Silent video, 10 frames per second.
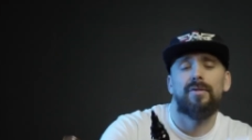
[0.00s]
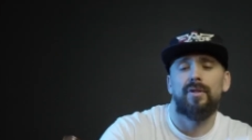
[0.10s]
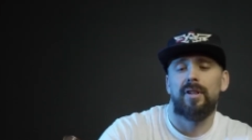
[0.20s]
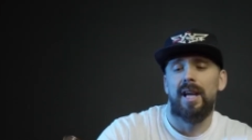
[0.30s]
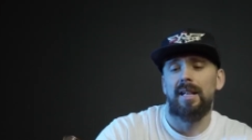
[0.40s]

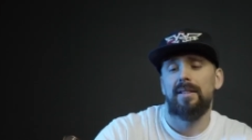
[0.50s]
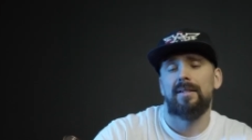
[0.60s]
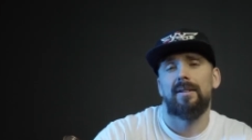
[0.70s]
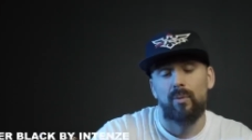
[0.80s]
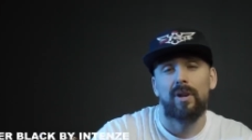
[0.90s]
for that.
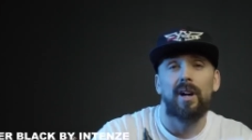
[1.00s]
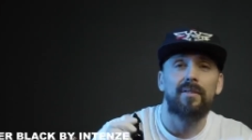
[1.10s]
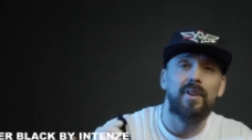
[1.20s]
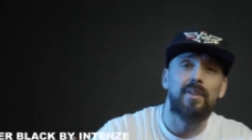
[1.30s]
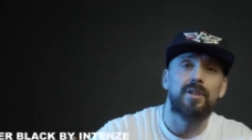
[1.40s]
We're gonna
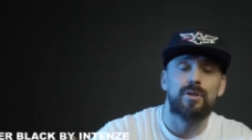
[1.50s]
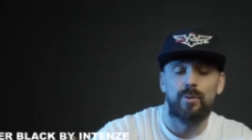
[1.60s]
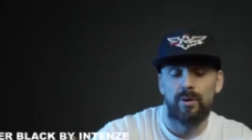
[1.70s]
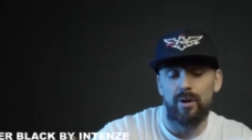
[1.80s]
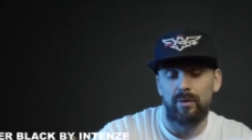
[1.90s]
very
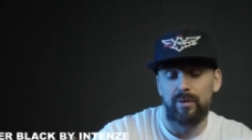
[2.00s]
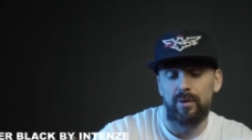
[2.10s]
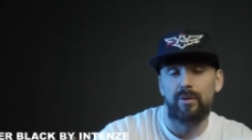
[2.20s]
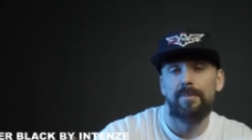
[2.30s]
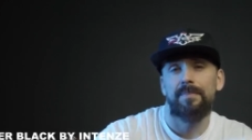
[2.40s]
soon go
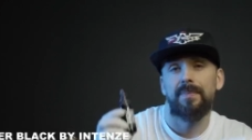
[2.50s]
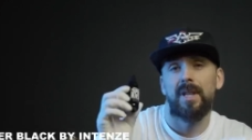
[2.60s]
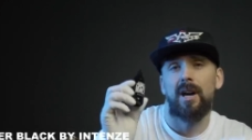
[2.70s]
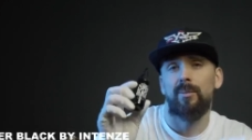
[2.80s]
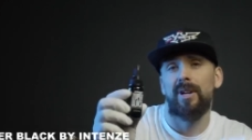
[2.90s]
through
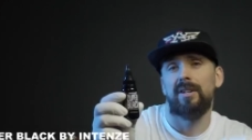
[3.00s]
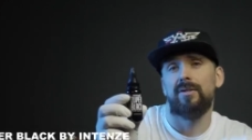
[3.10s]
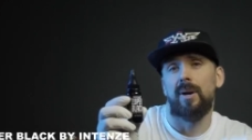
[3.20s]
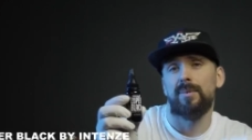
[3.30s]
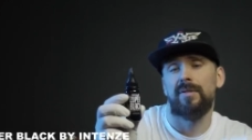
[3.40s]
how many
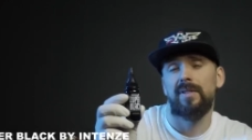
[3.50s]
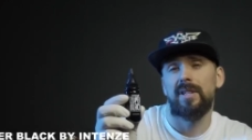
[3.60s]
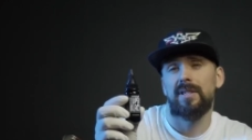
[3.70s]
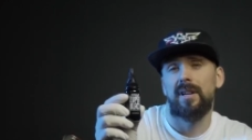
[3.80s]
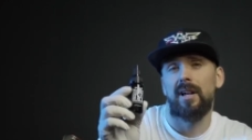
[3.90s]
drops of
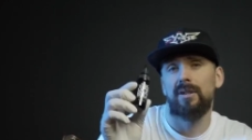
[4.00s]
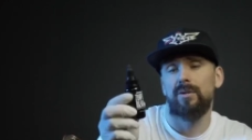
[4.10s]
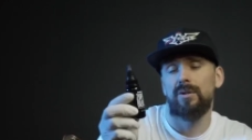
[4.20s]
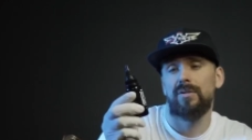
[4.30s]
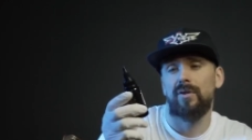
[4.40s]
this I
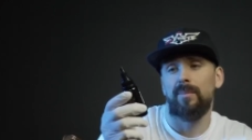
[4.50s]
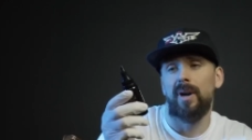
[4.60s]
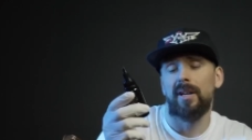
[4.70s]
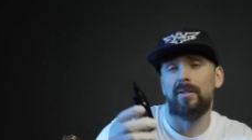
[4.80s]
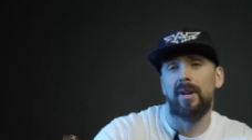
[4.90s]
use for
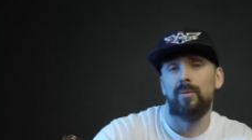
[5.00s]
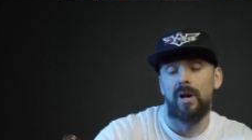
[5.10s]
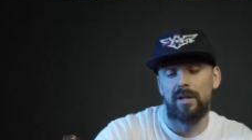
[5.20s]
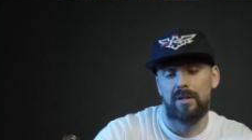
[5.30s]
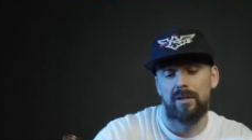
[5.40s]
my grey
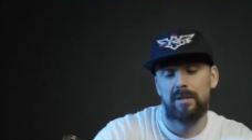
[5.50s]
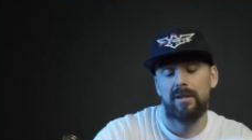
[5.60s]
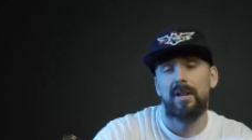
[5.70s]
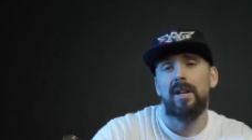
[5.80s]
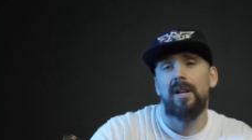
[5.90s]
washes.
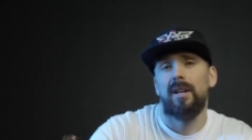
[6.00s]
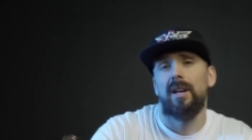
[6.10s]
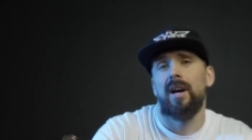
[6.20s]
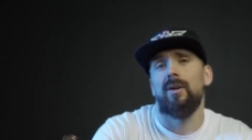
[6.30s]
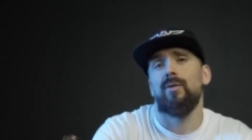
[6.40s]

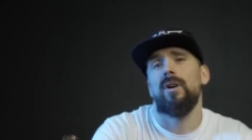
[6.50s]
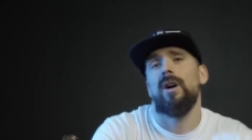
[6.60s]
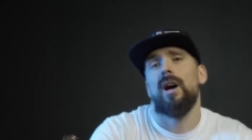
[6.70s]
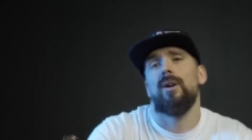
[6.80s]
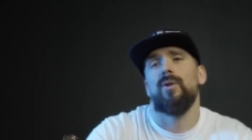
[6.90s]
Now,
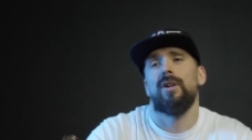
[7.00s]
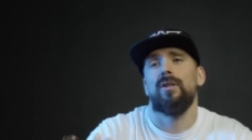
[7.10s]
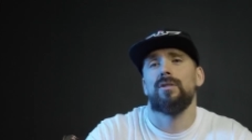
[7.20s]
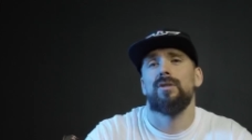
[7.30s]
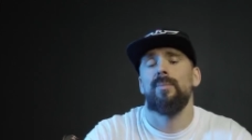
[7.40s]
I want to
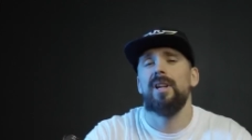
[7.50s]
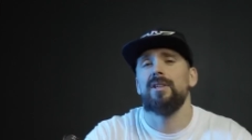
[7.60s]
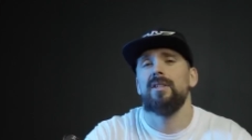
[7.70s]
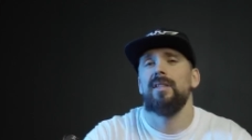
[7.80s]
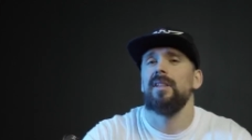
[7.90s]
also
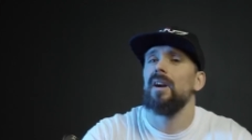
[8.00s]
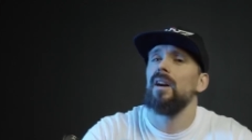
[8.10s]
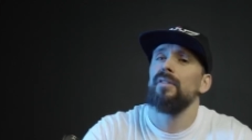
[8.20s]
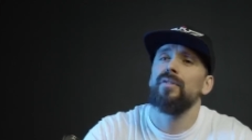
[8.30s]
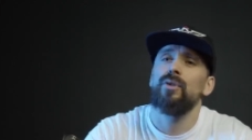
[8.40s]
mention that there
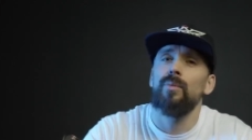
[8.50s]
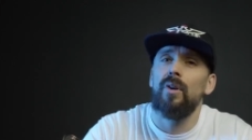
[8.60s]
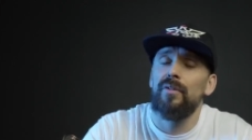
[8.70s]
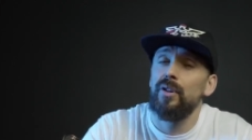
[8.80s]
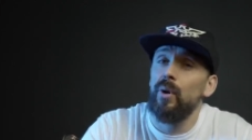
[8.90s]
are a
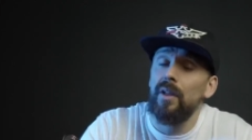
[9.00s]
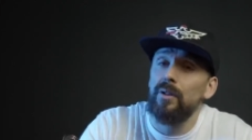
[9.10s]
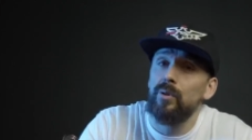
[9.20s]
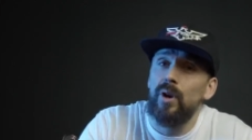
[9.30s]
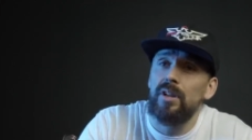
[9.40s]
few
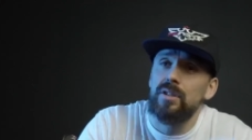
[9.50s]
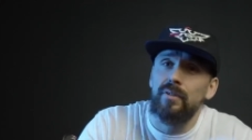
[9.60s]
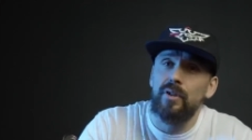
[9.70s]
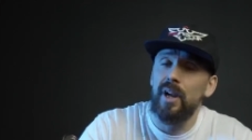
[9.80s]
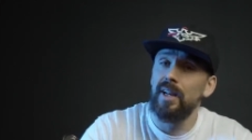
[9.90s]
other ways
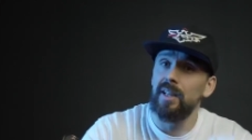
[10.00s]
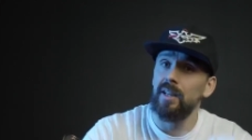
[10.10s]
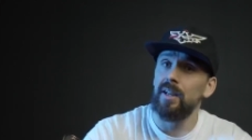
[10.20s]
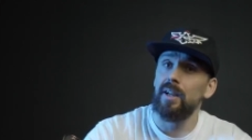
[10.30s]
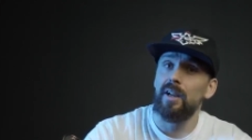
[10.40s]
of
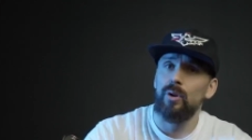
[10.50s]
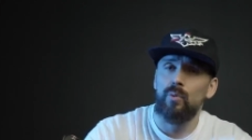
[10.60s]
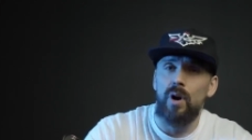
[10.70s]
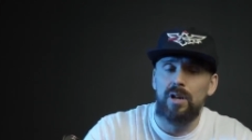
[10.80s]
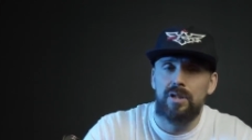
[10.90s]
creating
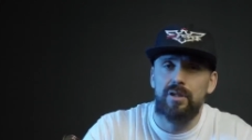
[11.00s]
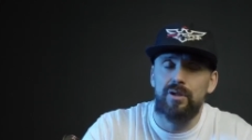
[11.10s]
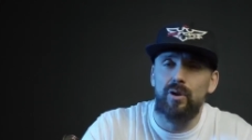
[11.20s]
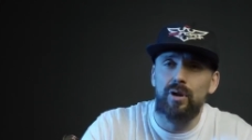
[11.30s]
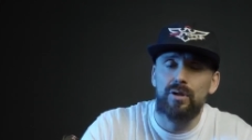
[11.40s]
washes
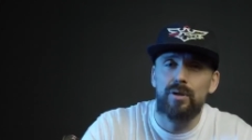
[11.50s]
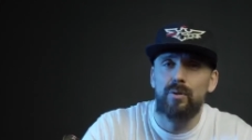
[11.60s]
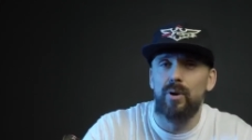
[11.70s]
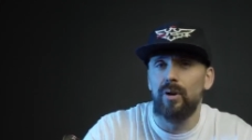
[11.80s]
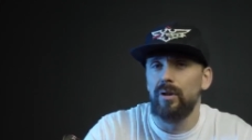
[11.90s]

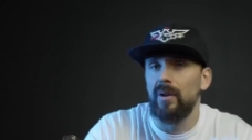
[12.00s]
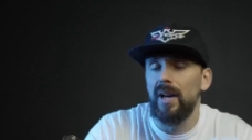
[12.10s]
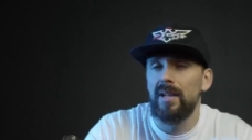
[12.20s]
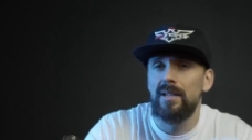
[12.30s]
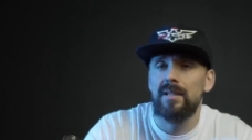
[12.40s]
also, or
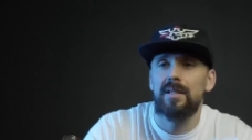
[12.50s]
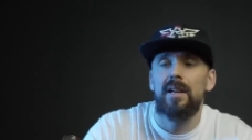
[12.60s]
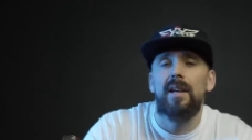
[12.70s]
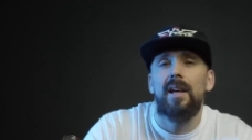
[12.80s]
greys,